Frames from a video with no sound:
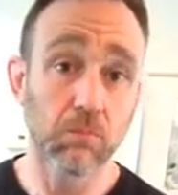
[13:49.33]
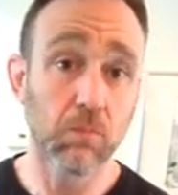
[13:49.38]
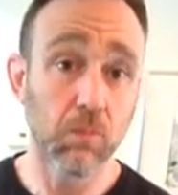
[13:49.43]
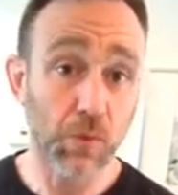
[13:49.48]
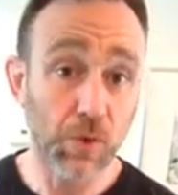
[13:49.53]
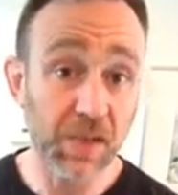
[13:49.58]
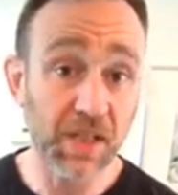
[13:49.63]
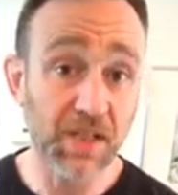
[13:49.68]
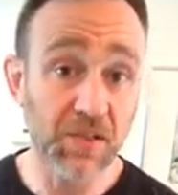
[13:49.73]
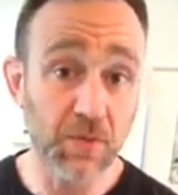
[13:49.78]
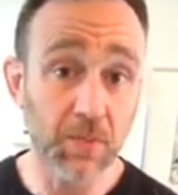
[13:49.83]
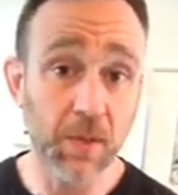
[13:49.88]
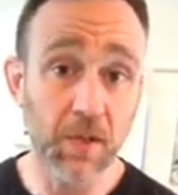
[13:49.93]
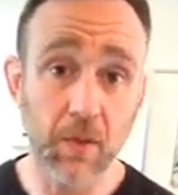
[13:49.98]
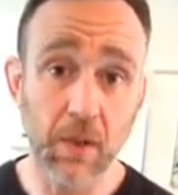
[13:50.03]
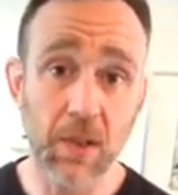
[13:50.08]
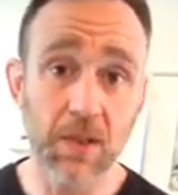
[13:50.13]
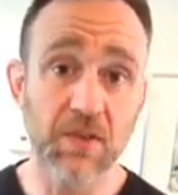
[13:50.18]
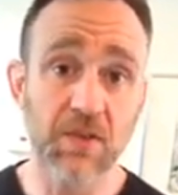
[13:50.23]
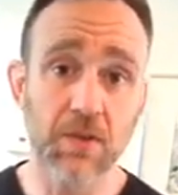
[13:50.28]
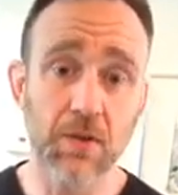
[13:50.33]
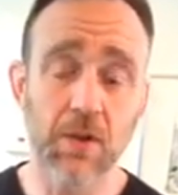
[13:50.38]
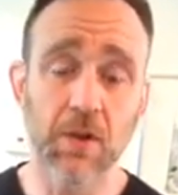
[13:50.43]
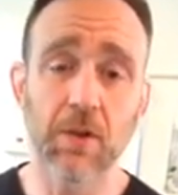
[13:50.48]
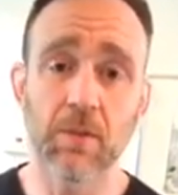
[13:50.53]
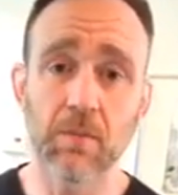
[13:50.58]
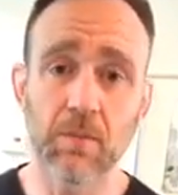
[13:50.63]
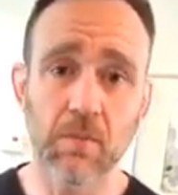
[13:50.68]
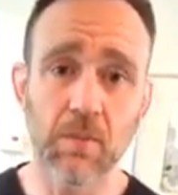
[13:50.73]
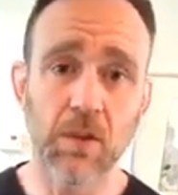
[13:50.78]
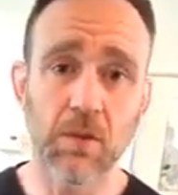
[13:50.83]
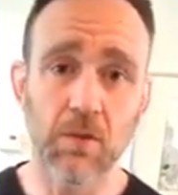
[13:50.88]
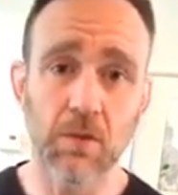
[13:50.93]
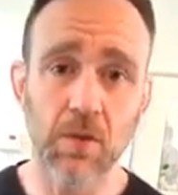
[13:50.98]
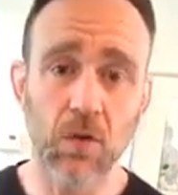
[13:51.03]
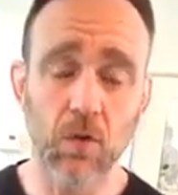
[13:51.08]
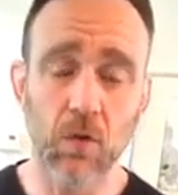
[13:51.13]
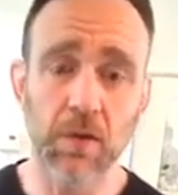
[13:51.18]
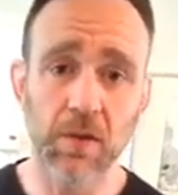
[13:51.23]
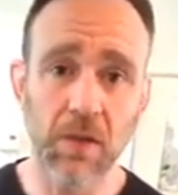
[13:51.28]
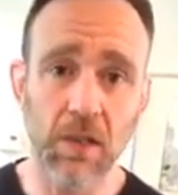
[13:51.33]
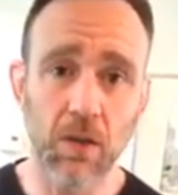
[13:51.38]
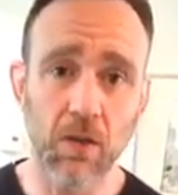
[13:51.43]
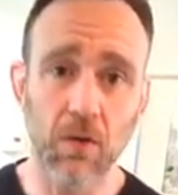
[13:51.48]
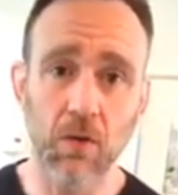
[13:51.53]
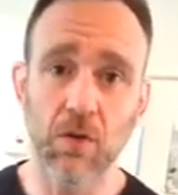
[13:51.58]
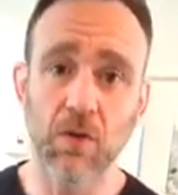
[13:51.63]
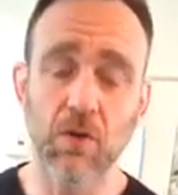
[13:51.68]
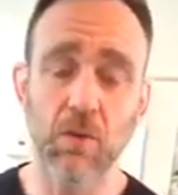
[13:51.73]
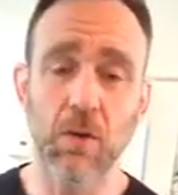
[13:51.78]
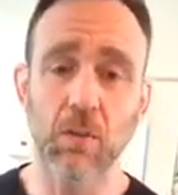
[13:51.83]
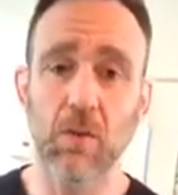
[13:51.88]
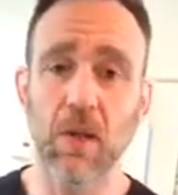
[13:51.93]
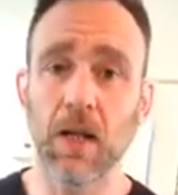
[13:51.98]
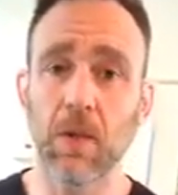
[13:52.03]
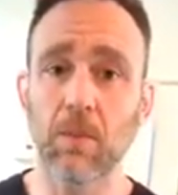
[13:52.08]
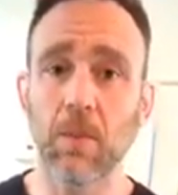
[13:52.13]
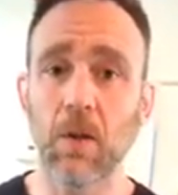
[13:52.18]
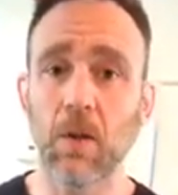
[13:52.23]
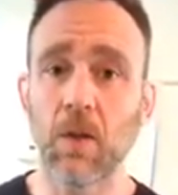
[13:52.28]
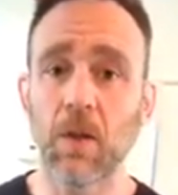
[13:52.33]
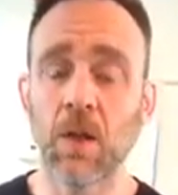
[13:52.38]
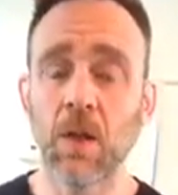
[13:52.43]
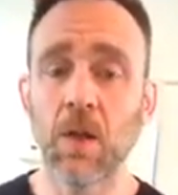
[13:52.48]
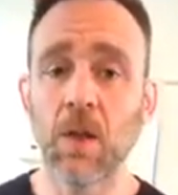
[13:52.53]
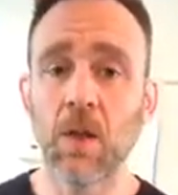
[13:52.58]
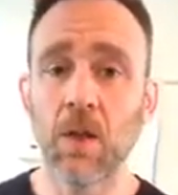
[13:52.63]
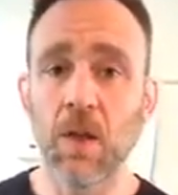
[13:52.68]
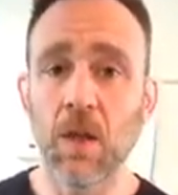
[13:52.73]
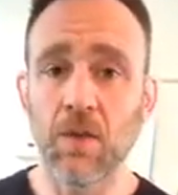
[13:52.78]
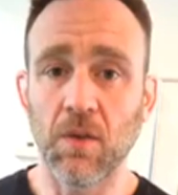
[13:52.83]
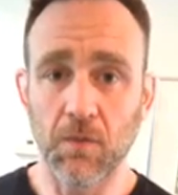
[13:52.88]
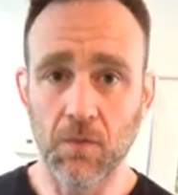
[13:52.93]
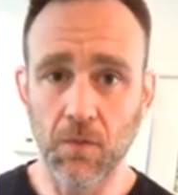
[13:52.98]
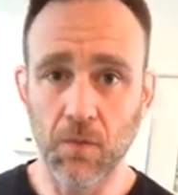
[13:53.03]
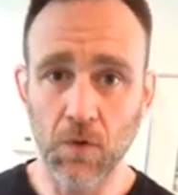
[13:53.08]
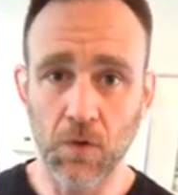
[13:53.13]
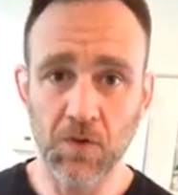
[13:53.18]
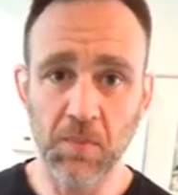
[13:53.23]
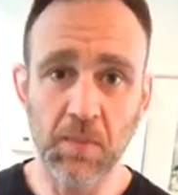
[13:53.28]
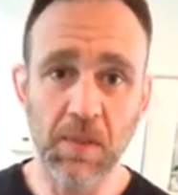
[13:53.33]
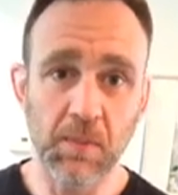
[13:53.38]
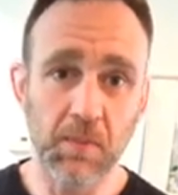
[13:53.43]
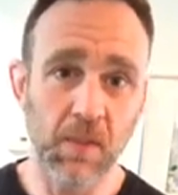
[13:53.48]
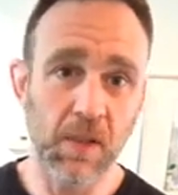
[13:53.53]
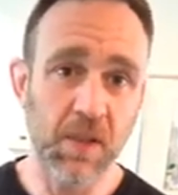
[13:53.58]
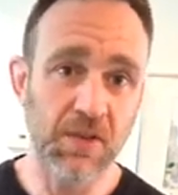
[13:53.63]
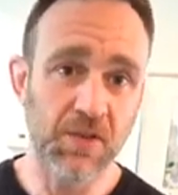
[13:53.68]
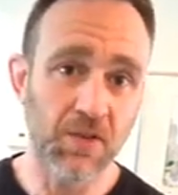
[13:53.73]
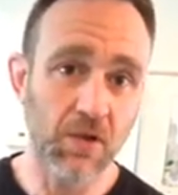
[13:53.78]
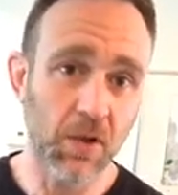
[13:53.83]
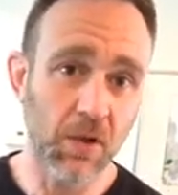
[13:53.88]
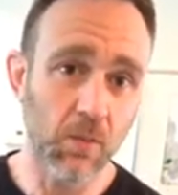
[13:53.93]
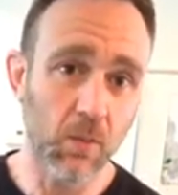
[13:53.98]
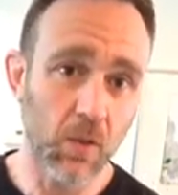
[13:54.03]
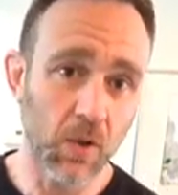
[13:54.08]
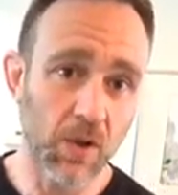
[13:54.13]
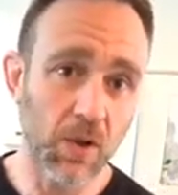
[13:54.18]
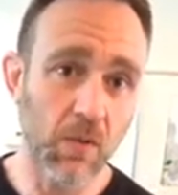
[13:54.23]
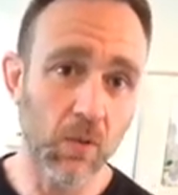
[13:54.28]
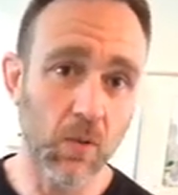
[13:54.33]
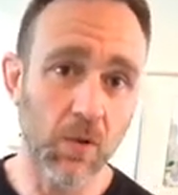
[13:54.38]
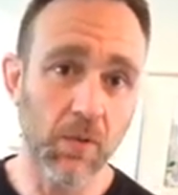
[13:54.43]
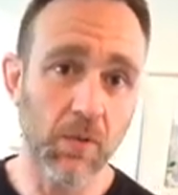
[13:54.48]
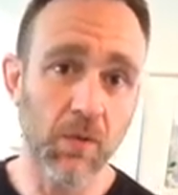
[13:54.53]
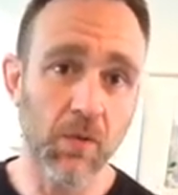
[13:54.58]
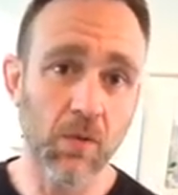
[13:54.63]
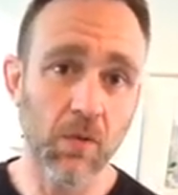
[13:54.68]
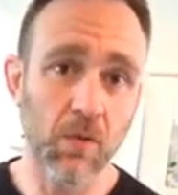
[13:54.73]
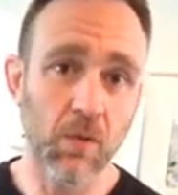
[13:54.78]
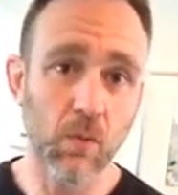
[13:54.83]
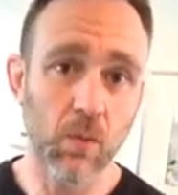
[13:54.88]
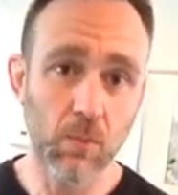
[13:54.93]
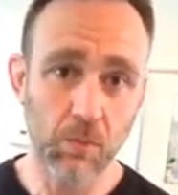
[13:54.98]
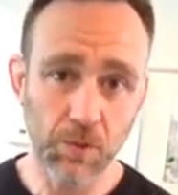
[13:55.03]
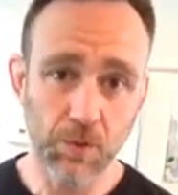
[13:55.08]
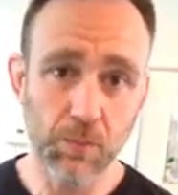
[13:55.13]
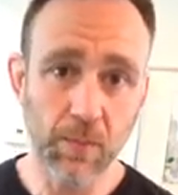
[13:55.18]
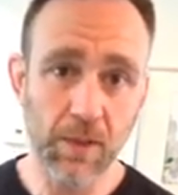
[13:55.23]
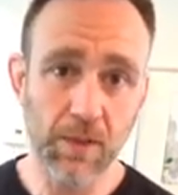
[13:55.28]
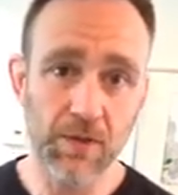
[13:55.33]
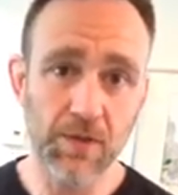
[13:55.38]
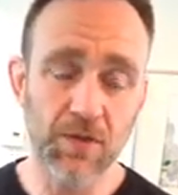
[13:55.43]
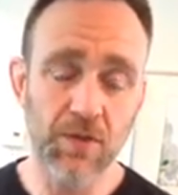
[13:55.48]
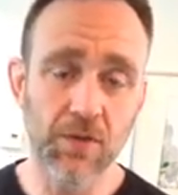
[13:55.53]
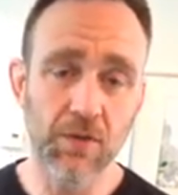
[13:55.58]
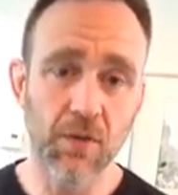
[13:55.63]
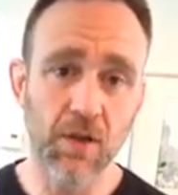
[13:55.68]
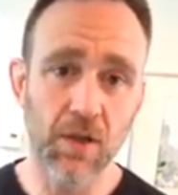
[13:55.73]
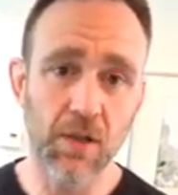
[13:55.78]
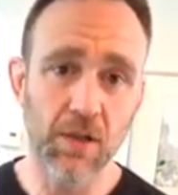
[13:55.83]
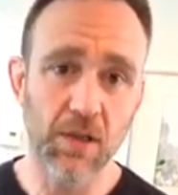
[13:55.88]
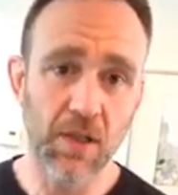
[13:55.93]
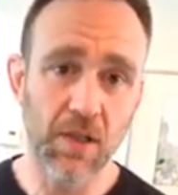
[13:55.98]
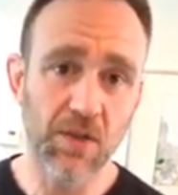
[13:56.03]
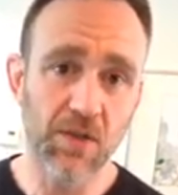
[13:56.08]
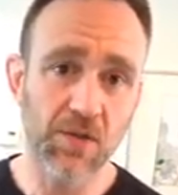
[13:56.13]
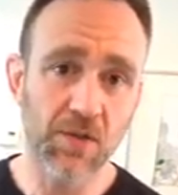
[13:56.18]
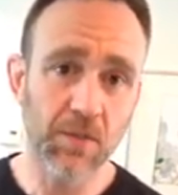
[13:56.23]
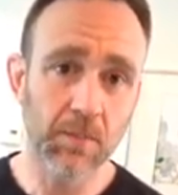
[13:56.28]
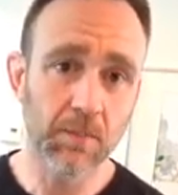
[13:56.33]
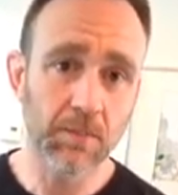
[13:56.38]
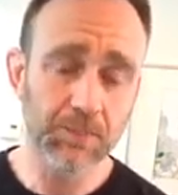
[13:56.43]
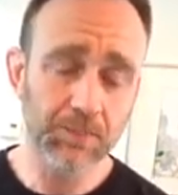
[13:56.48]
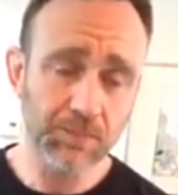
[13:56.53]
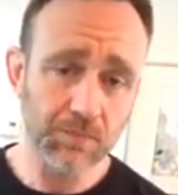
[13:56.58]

pretty experienced, currently third-degree black belt, the first people I started working with were blue belts on this.